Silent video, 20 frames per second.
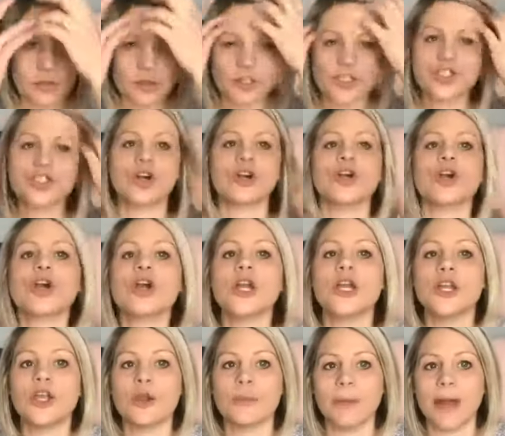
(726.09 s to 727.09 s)
the sugar
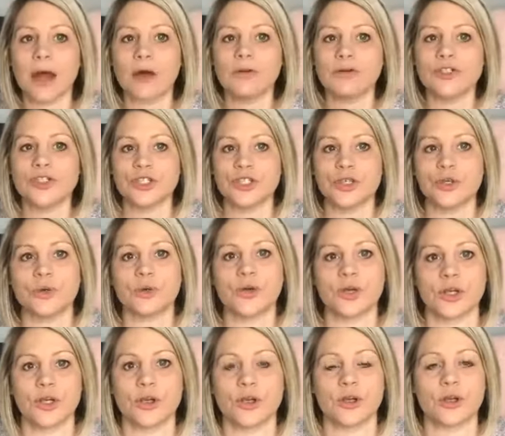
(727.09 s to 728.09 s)
in your Mountain Dew or
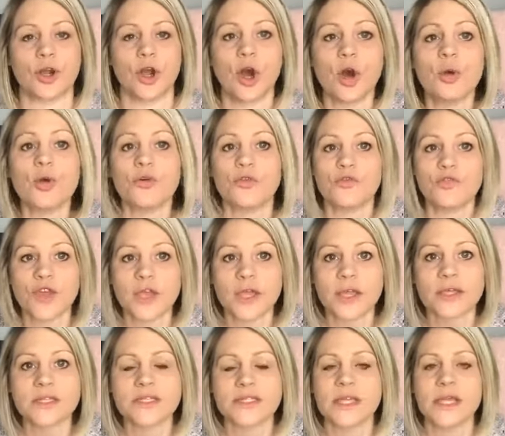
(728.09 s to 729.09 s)
your Coke
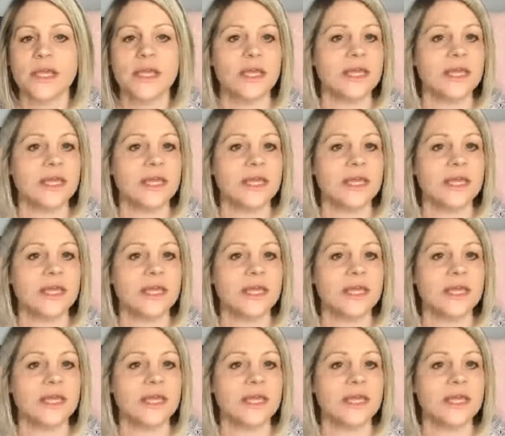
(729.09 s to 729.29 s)
fix